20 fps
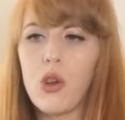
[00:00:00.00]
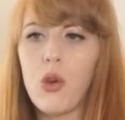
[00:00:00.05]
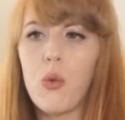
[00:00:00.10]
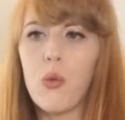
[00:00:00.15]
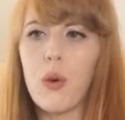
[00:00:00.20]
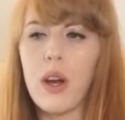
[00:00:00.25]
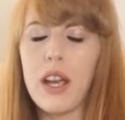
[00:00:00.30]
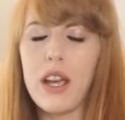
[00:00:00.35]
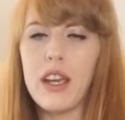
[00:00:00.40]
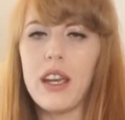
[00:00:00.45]

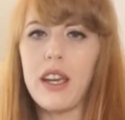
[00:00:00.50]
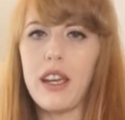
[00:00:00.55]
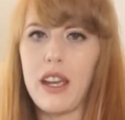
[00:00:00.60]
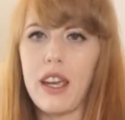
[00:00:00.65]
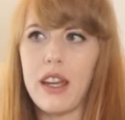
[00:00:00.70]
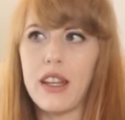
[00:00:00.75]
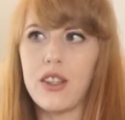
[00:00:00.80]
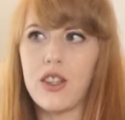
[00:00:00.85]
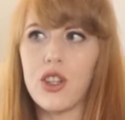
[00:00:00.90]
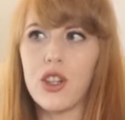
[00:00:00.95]
went
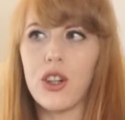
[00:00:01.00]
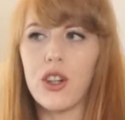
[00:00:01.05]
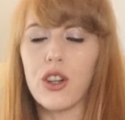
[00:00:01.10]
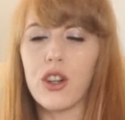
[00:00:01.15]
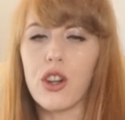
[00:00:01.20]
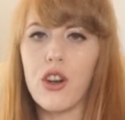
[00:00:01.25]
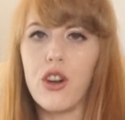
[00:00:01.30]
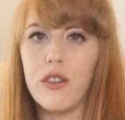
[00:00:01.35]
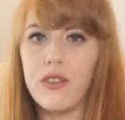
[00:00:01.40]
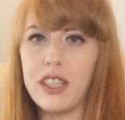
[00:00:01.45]
and took
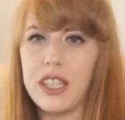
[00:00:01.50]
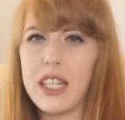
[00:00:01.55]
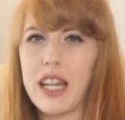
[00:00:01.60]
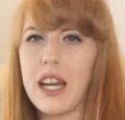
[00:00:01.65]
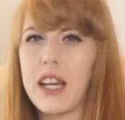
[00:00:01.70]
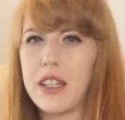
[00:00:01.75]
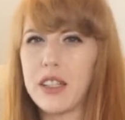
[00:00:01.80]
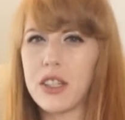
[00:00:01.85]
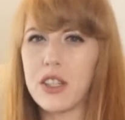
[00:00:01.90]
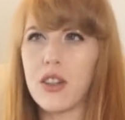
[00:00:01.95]
COVID
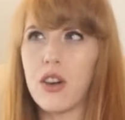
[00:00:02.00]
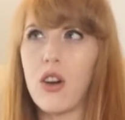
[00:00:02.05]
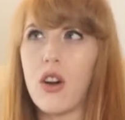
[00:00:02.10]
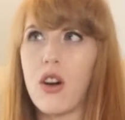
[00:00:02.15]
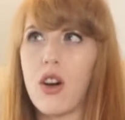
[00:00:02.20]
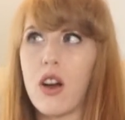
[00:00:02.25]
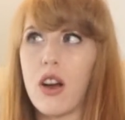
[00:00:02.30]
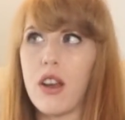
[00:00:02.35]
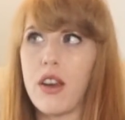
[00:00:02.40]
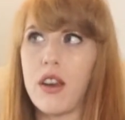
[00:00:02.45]
tests
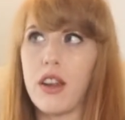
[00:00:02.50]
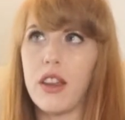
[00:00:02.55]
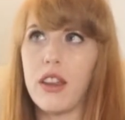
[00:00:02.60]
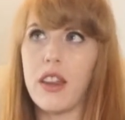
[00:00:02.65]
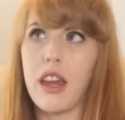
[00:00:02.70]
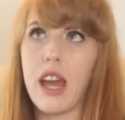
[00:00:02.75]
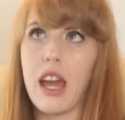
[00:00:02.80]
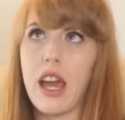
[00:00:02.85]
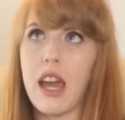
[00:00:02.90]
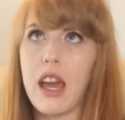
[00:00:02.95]
on
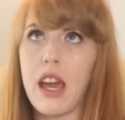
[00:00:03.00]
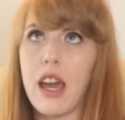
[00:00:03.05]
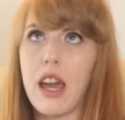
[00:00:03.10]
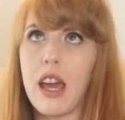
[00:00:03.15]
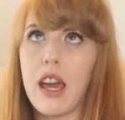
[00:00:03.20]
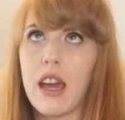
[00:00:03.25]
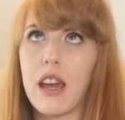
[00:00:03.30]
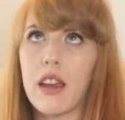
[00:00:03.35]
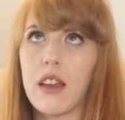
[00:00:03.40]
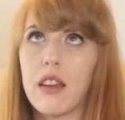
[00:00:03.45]

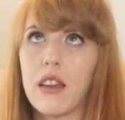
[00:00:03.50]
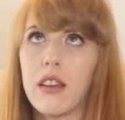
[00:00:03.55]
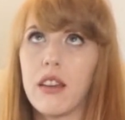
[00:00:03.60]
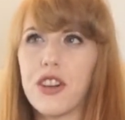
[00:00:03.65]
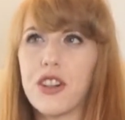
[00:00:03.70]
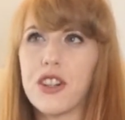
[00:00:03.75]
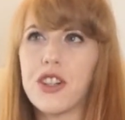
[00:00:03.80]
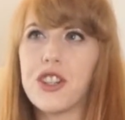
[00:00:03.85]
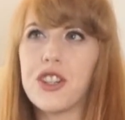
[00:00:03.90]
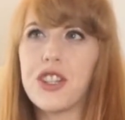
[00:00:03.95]
the
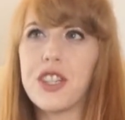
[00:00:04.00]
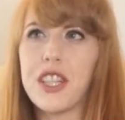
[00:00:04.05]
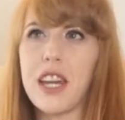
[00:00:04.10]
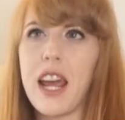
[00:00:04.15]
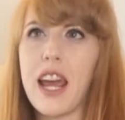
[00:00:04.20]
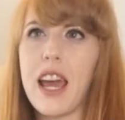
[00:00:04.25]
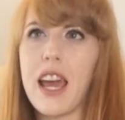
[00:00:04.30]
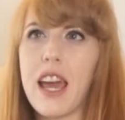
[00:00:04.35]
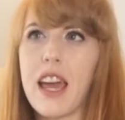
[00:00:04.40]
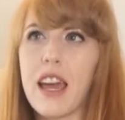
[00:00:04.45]

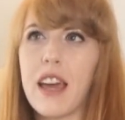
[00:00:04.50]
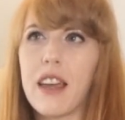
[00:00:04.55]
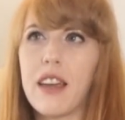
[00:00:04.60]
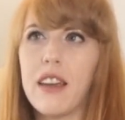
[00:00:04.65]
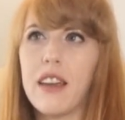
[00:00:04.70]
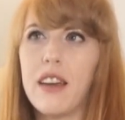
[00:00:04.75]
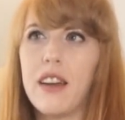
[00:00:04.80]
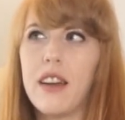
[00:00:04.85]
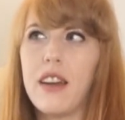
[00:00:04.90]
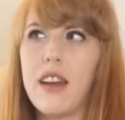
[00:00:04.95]
Thursday
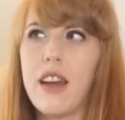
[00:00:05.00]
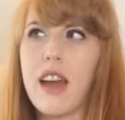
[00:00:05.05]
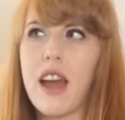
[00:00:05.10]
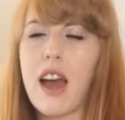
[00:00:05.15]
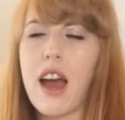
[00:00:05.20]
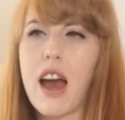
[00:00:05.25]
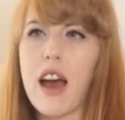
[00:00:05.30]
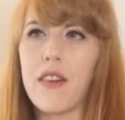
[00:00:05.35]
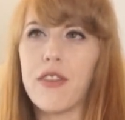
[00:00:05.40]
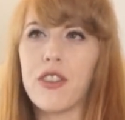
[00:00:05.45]

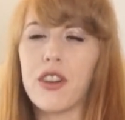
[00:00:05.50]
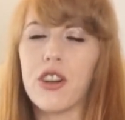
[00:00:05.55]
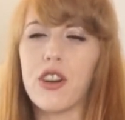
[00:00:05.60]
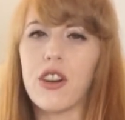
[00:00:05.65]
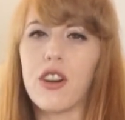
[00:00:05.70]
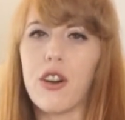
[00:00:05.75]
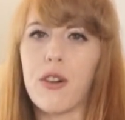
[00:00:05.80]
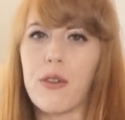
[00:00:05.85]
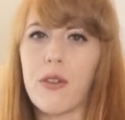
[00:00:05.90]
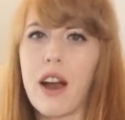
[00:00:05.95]
after
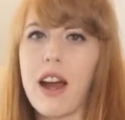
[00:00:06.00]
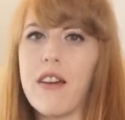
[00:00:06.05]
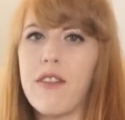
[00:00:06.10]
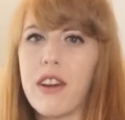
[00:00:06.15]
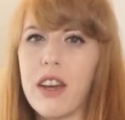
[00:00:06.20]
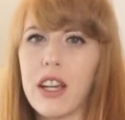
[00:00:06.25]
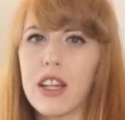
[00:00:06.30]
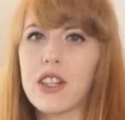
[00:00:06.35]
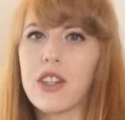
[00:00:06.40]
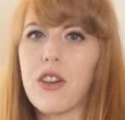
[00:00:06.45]

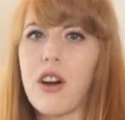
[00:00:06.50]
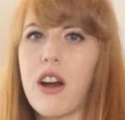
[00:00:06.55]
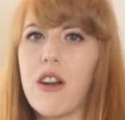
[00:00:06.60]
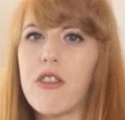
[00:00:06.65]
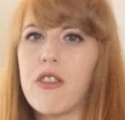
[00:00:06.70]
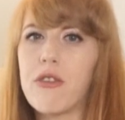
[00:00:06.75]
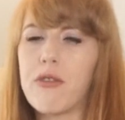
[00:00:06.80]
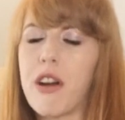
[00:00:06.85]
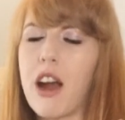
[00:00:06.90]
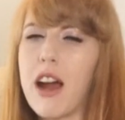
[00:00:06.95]
arriving. So I
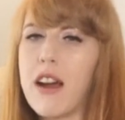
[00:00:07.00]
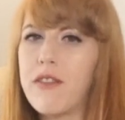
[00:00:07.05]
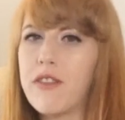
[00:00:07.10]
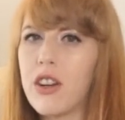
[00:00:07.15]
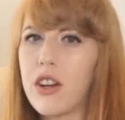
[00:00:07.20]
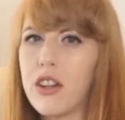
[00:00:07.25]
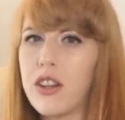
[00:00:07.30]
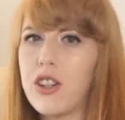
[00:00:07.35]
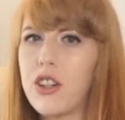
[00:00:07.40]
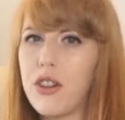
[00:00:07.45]
arrived
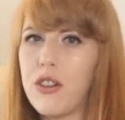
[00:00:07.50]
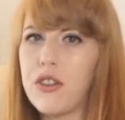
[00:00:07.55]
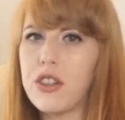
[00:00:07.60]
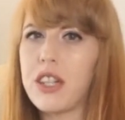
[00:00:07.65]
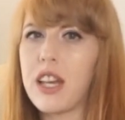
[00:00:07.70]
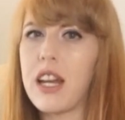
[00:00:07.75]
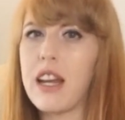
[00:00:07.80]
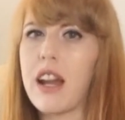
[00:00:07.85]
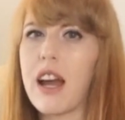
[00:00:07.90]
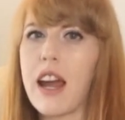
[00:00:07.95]
on a
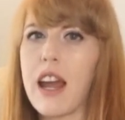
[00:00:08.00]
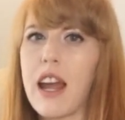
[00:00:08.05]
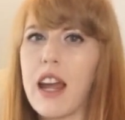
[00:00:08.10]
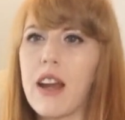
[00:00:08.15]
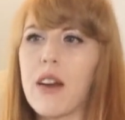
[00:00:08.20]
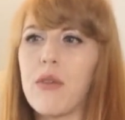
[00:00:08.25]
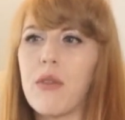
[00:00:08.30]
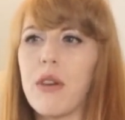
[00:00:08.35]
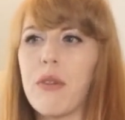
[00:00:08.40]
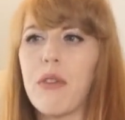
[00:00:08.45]
Tuesday
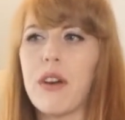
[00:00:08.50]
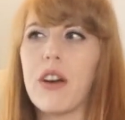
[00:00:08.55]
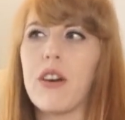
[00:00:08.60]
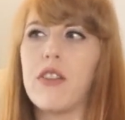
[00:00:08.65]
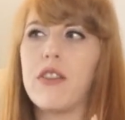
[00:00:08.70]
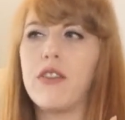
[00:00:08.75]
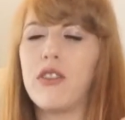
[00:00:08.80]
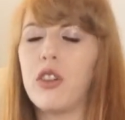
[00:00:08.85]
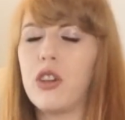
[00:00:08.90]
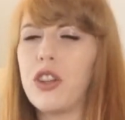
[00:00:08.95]
night. We went a
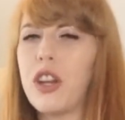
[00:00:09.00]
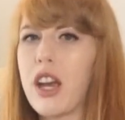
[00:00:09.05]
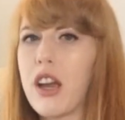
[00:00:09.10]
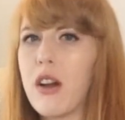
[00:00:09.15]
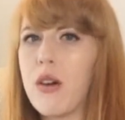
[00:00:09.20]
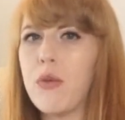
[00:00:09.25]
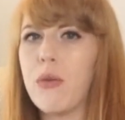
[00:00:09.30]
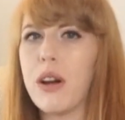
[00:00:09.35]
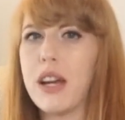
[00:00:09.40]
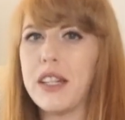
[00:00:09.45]
full day
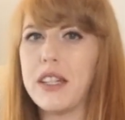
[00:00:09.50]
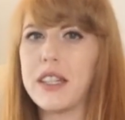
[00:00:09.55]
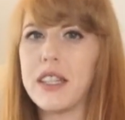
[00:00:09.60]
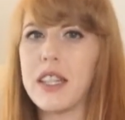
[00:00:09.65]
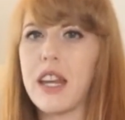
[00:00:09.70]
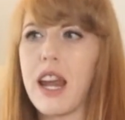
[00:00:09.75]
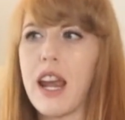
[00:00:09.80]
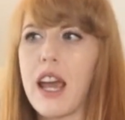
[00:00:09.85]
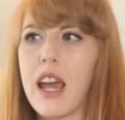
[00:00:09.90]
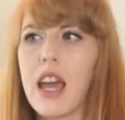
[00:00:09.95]
on
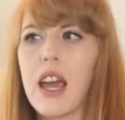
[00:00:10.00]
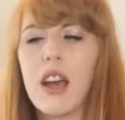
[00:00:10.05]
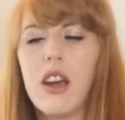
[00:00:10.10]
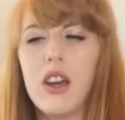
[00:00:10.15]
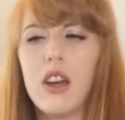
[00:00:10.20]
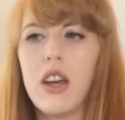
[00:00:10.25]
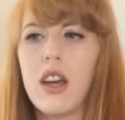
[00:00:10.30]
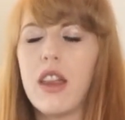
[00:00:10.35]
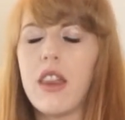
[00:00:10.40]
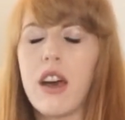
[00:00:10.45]
Wednesday.
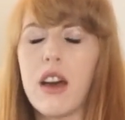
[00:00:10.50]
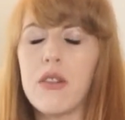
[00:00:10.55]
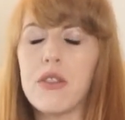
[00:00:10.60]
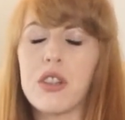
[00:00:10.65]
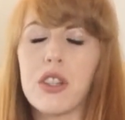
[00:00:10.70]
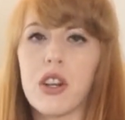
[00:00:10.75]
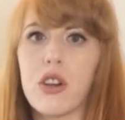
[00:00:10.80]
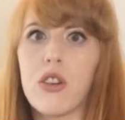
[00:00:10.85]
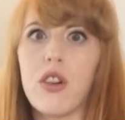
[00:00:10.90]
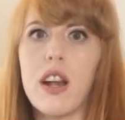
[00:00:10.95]
That
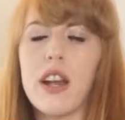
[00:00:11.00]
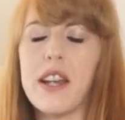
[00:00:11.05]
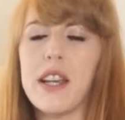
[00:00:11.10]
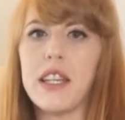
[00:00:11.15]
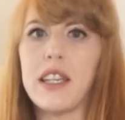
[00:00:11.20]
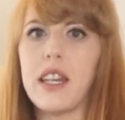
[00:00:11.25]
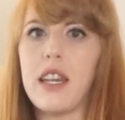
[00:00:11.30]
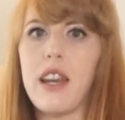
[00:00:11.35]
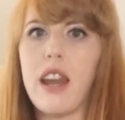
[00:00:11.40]
was a crazy